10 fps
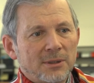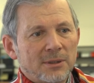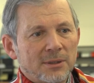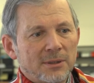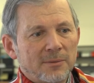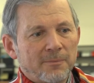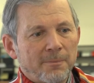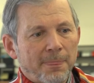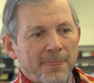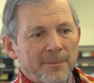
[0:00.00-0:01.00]

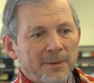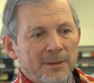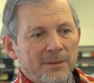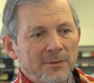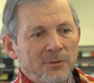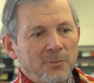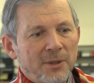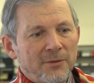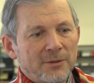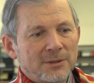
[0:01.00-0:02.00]
um, uh, new
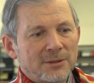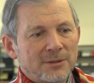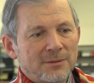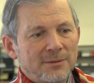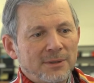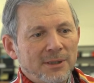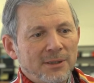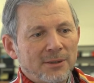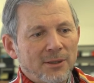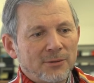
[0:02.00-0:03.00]
methods
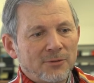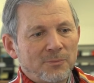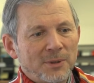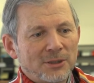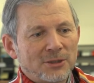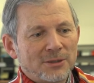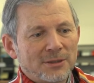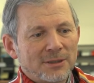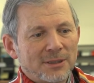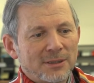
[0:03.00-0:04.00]
need a lot of
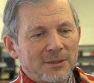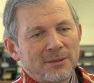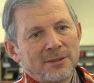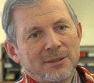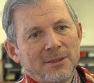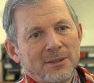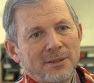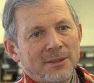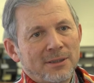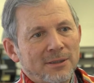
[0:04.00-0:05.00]
patience and,
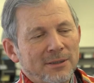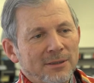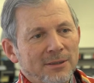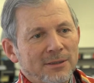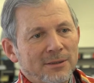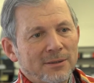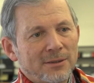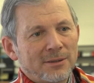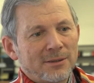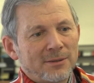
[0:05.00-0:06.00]
and, and
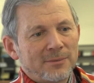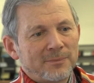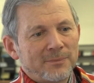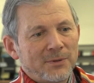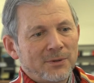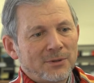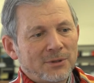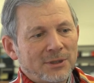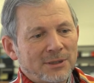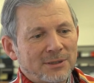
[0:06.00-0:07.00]
uh, not
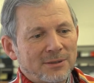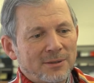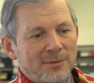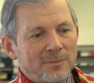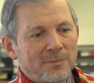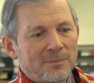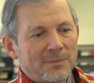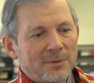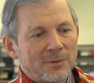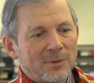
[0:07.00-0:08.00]
just a
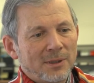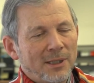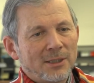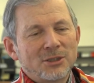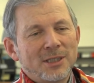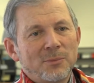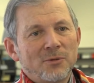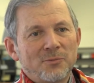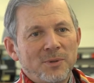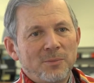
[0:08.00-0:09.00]
large number
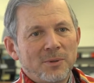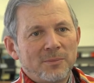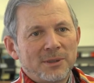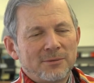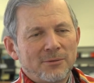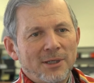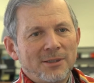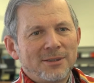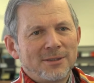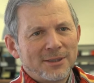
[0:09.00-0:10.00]
of people, but
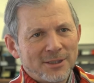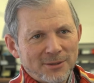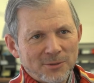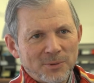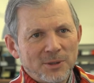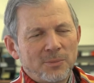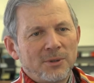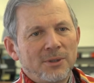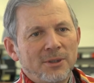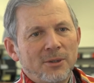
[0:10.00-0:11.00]
really dedicated
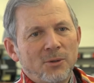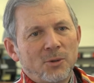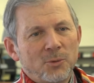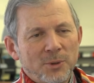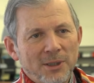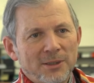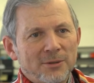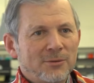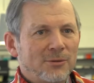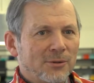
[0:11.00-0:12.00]
people who are
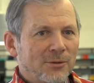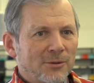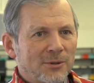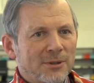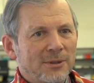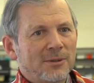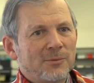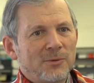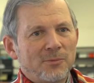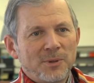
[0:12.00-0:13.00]
willing to talk uh,
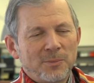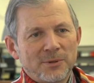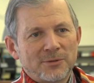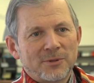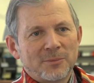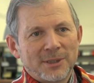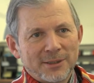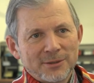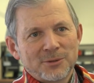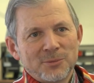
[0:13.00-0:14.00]
with peoples from
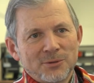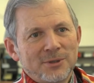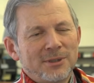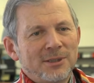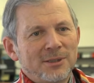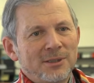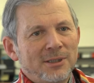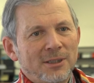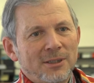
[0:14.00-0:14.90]
another community,